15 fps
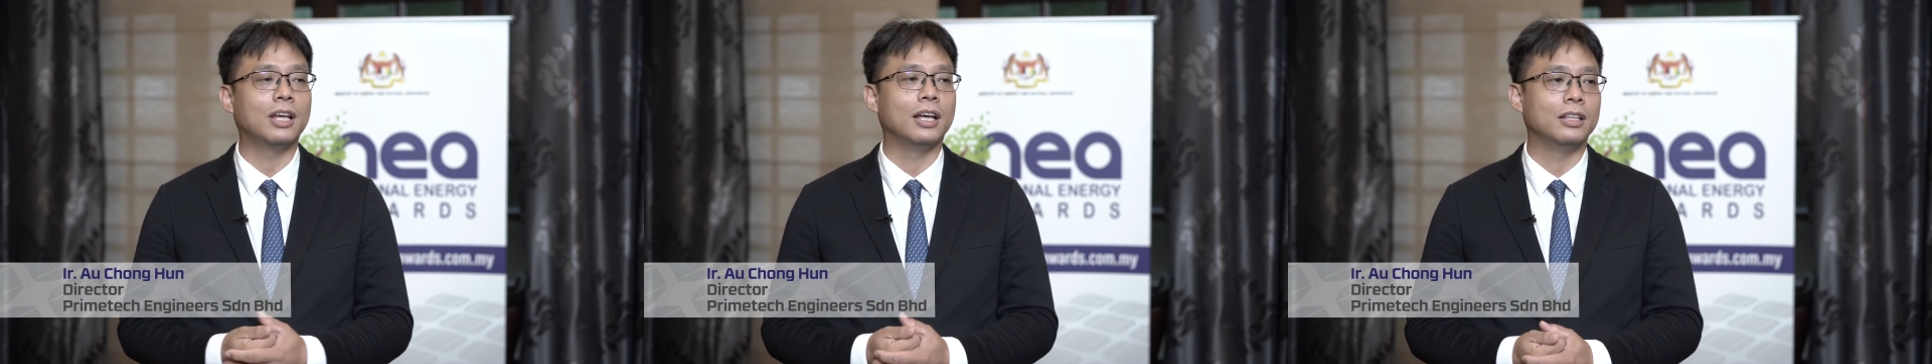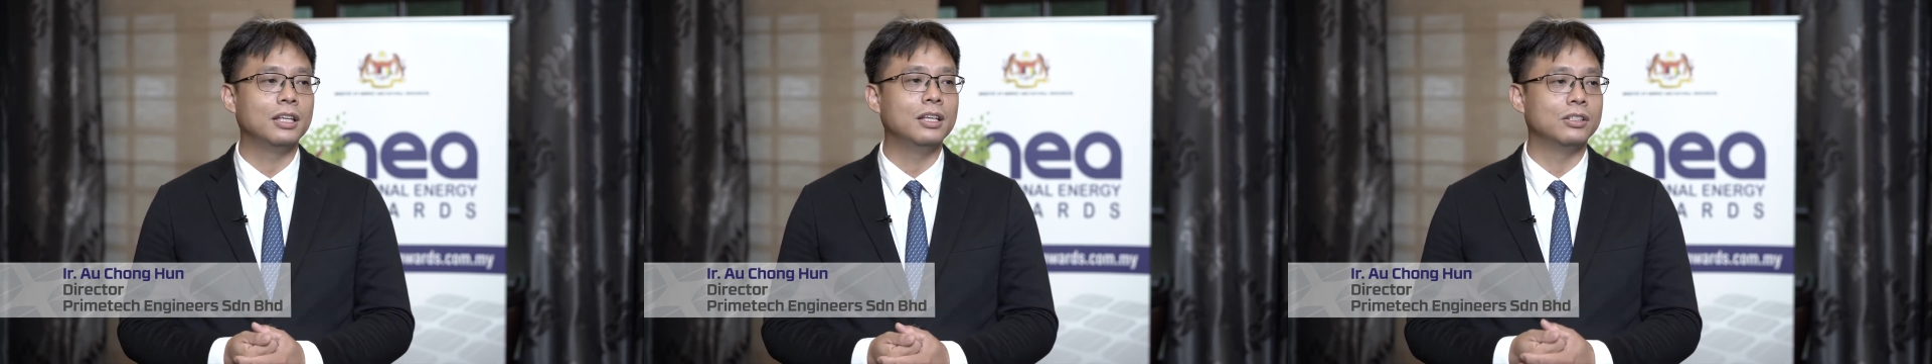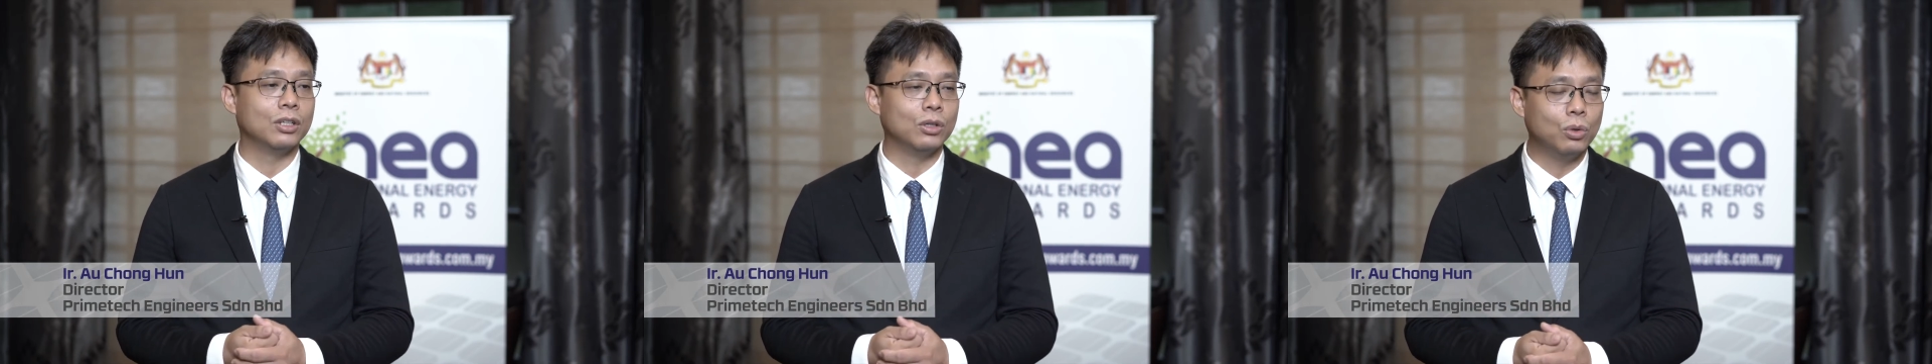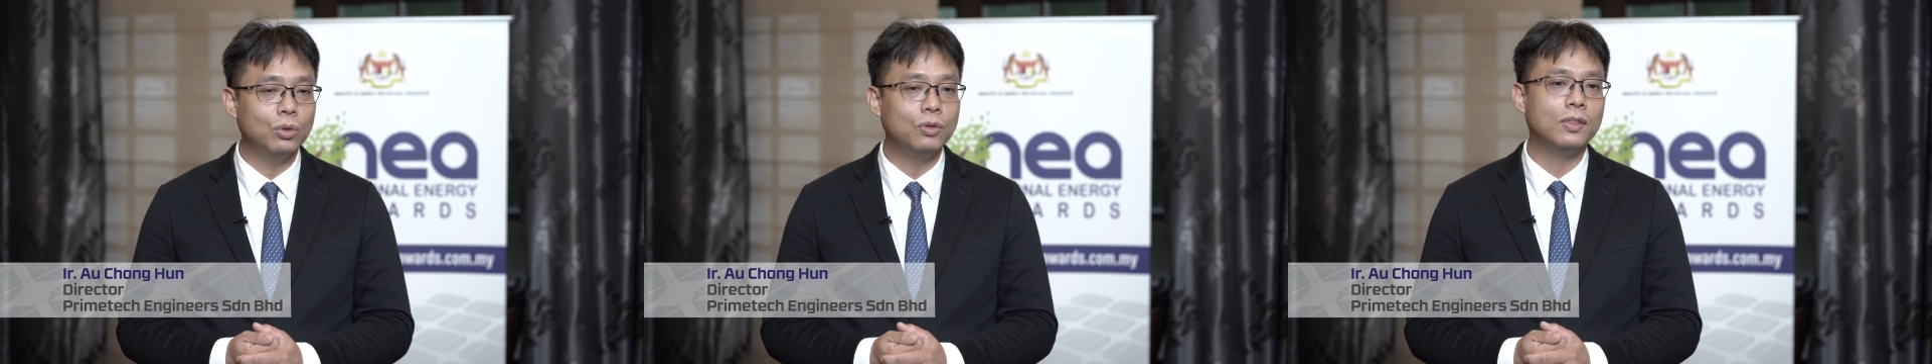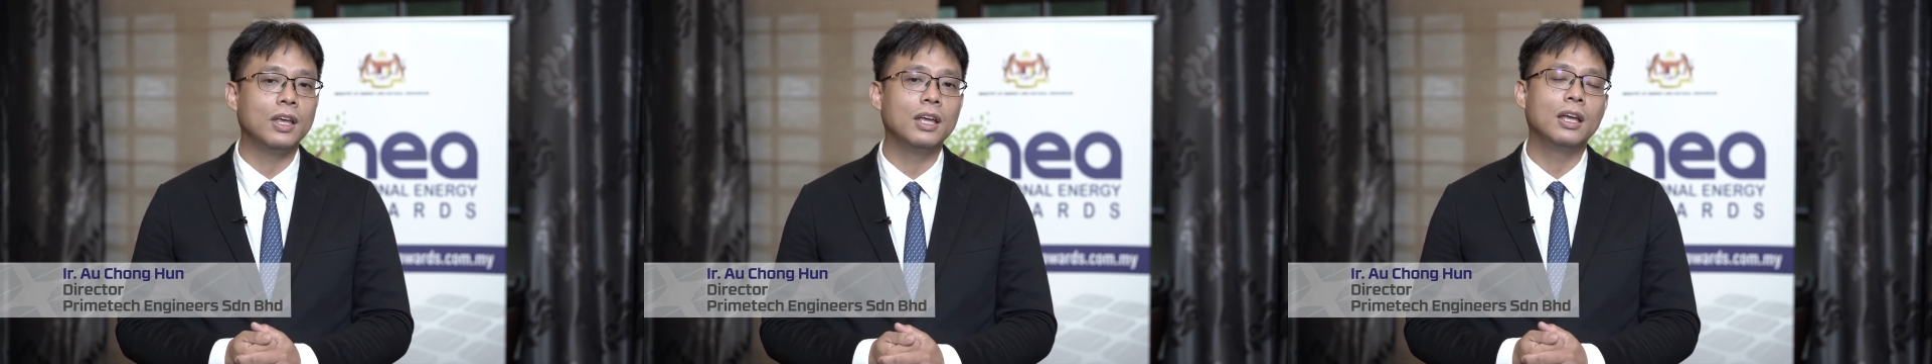I think it's a good
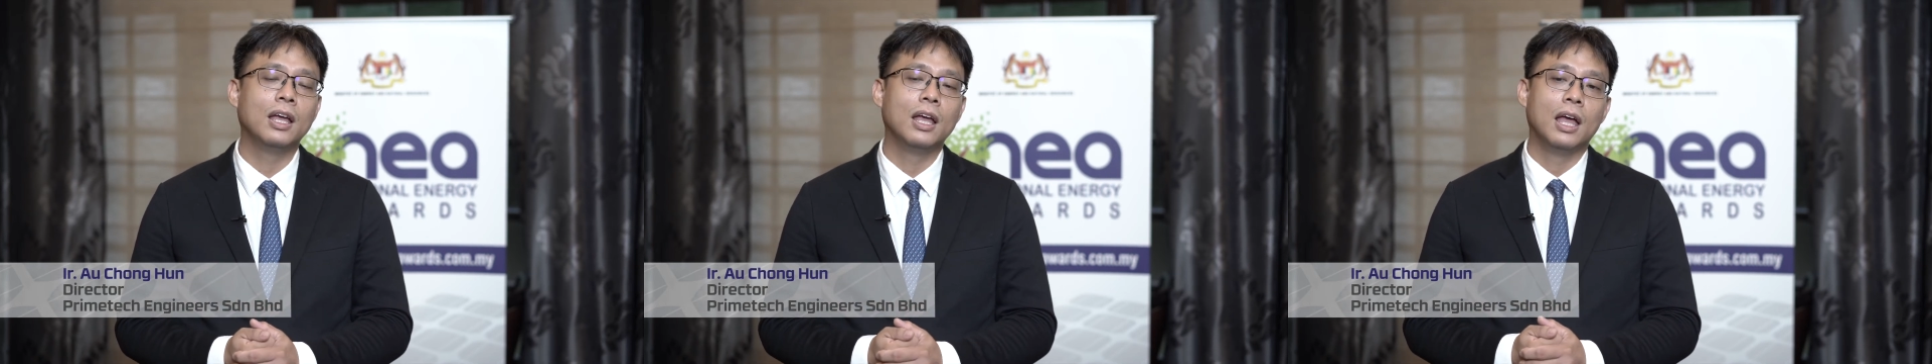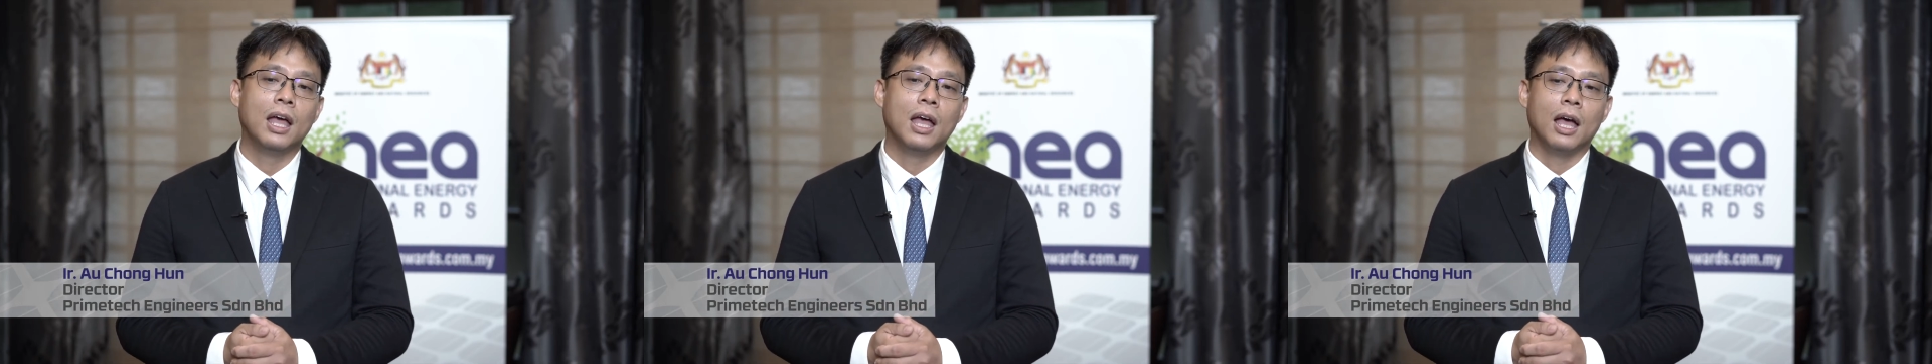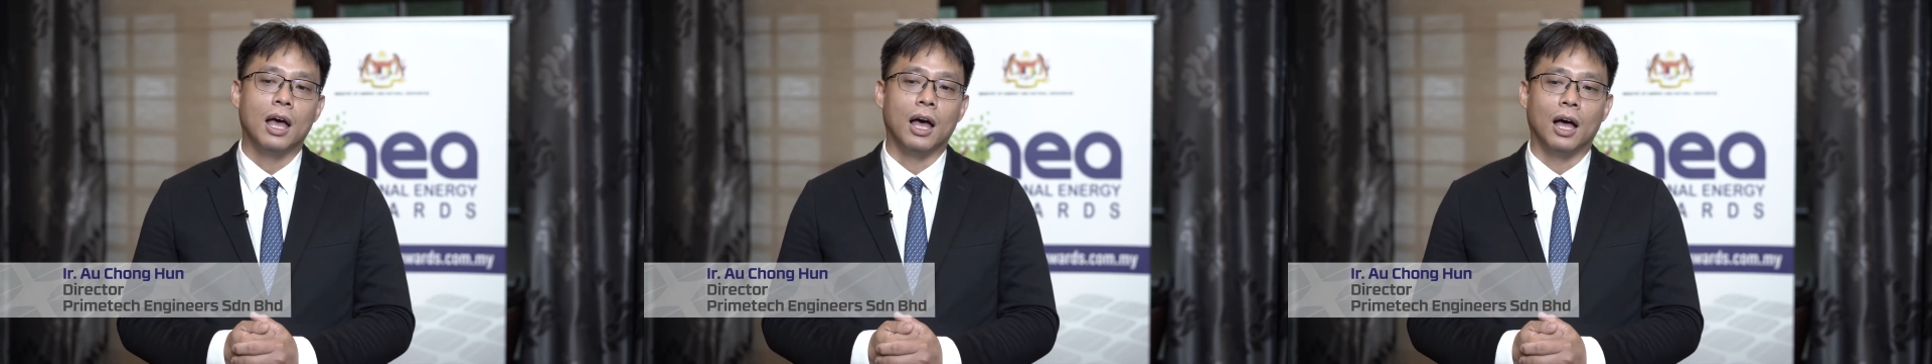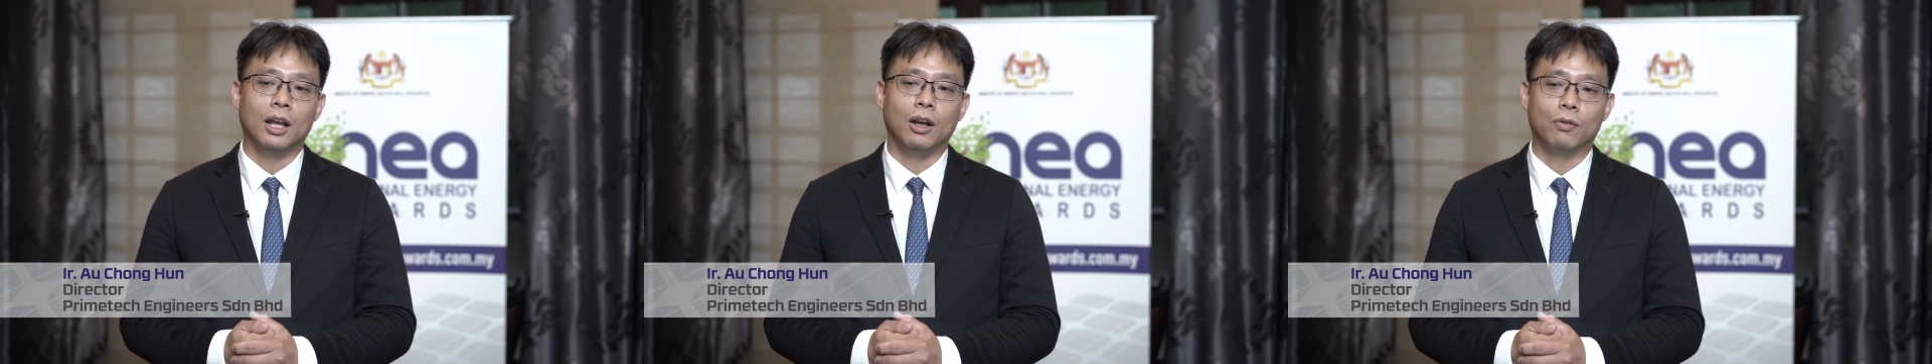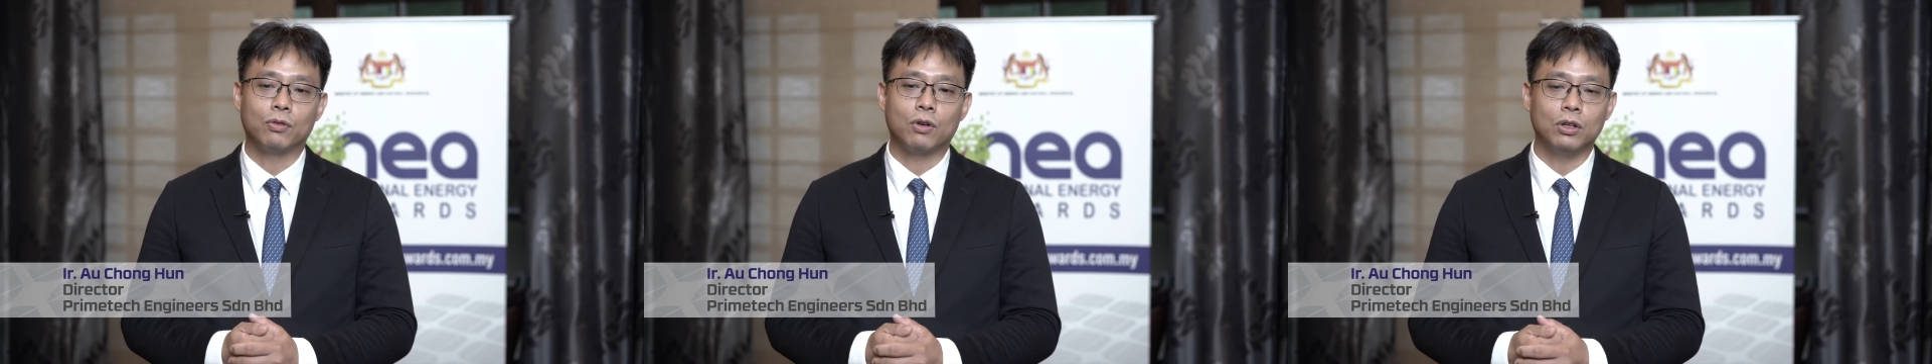thing.
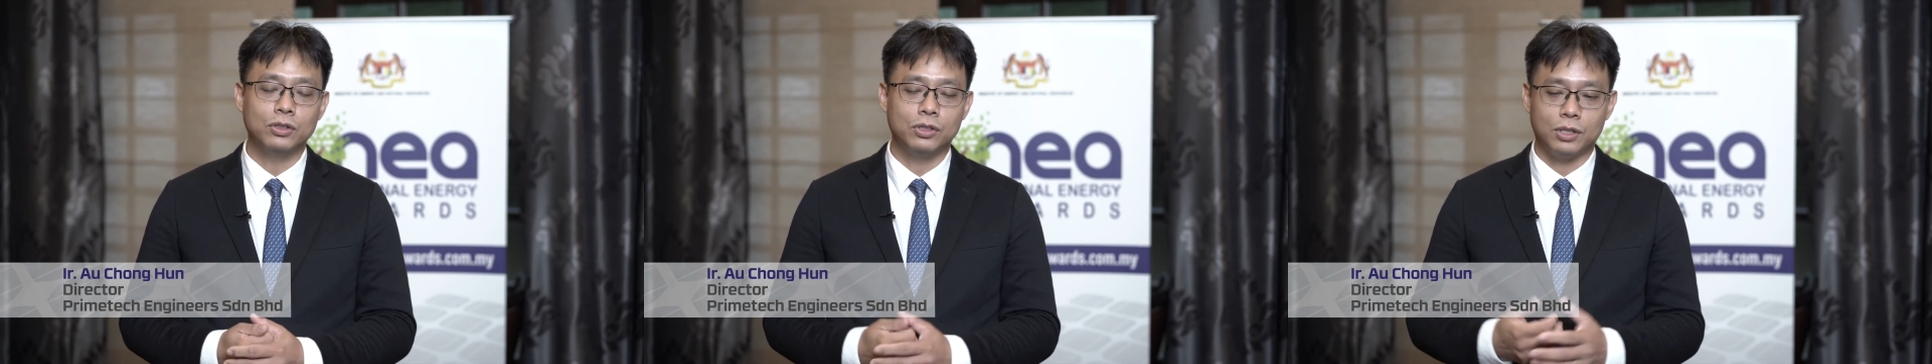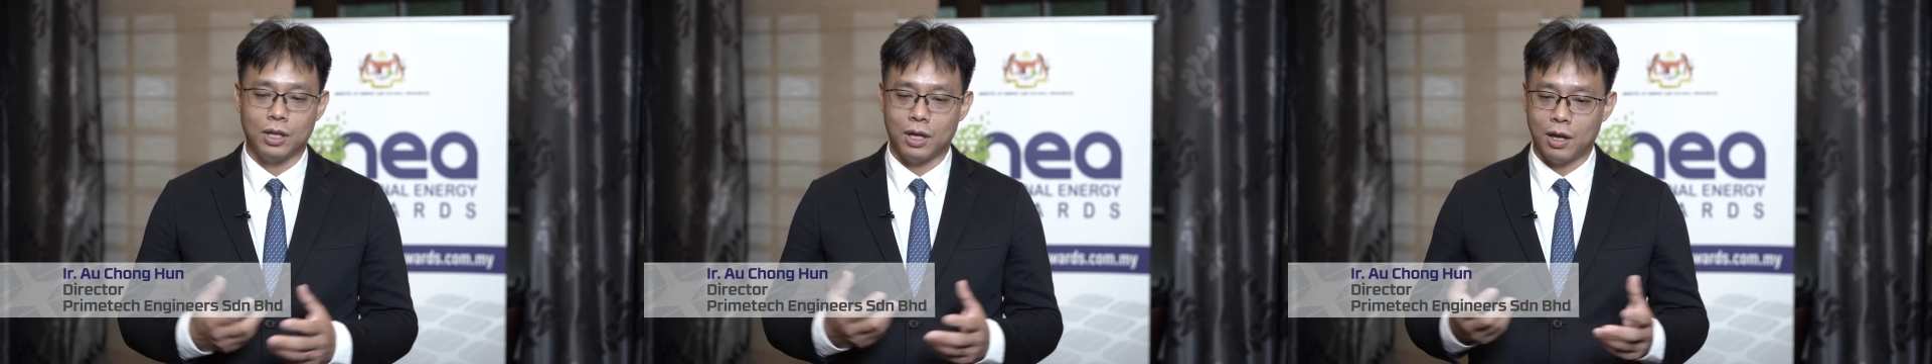And of course,